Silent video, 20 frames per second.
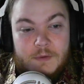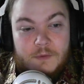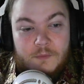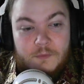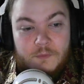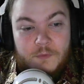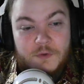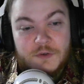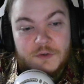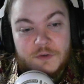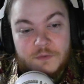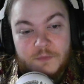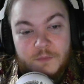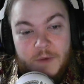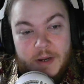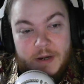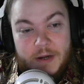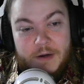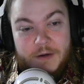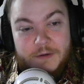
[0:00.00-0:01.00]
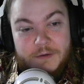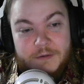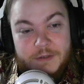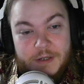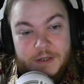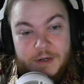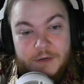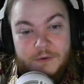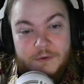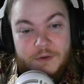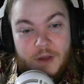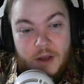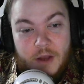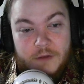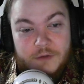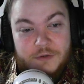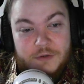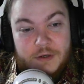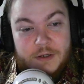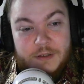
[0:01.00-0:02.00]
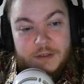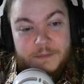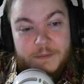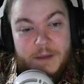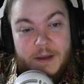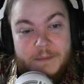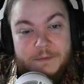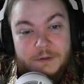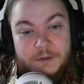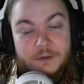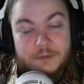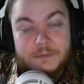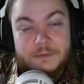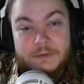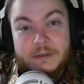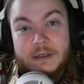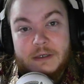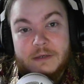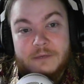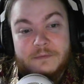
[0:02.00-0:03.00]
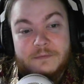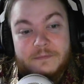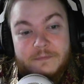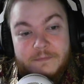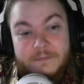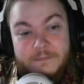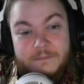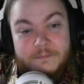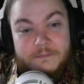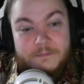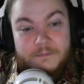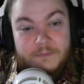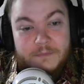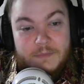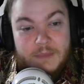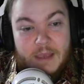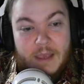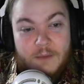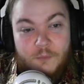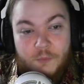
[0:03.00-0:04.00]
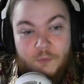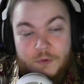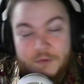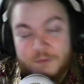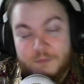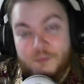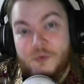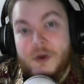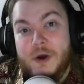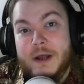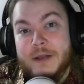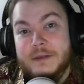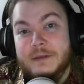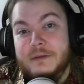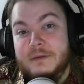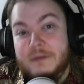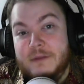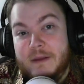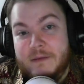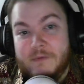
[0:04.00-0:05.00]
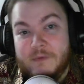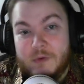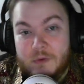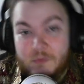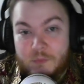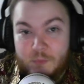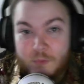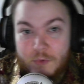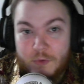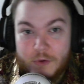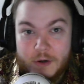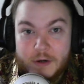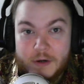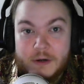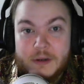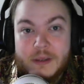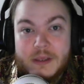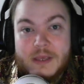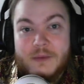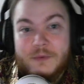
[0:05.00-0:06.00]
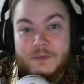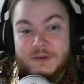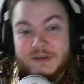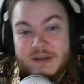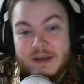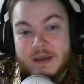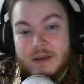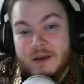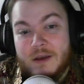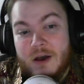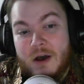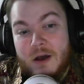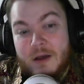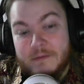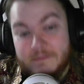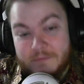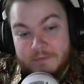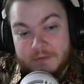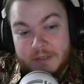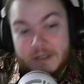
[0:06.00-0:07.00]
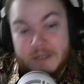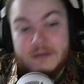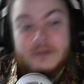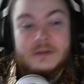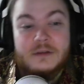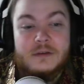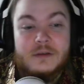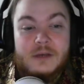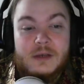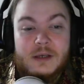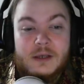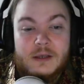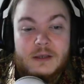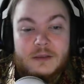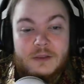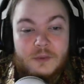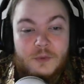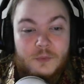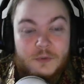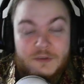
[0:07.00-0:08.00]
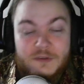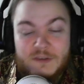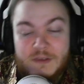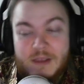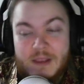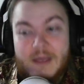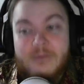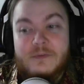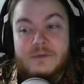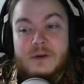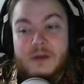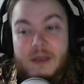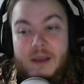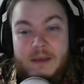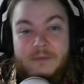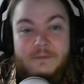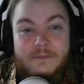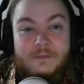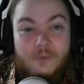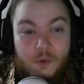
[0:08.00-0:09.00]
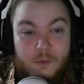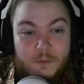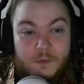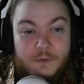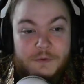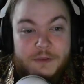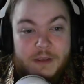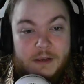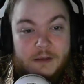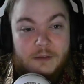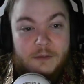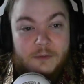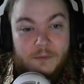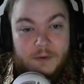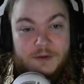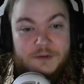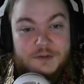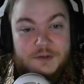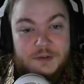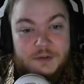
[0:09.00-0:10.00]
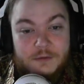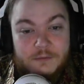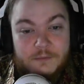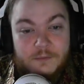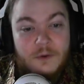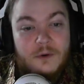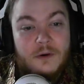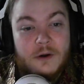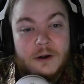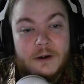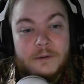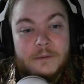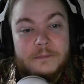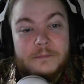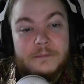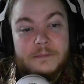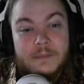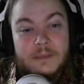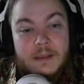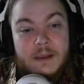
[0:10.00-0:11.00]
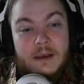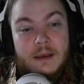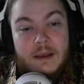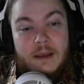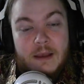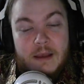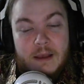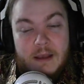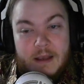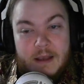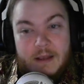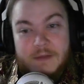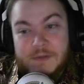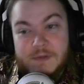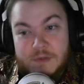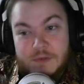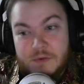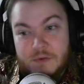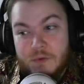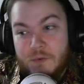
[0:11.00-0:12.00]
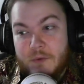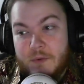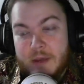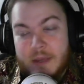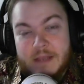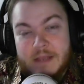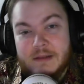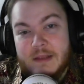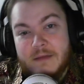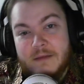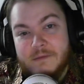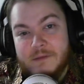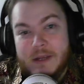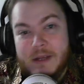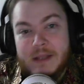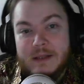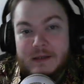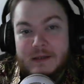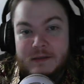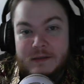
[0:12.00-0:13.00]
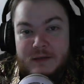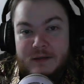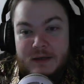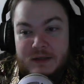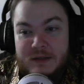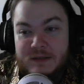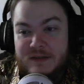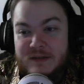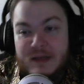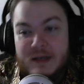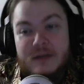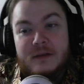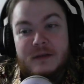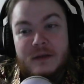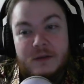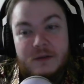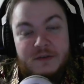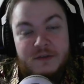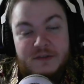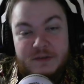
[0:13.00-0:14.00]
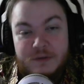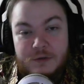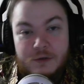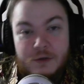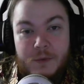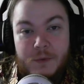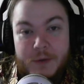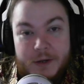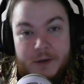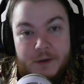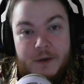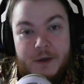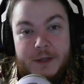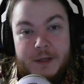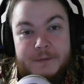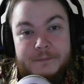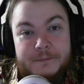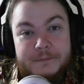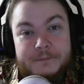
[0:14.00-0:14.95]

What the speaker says: Which is where, you know, contrary to popular belief, that was, one, never a war. It was a conflict. There was never a formal declaration of war. And two, it never ended. It's technically still going on.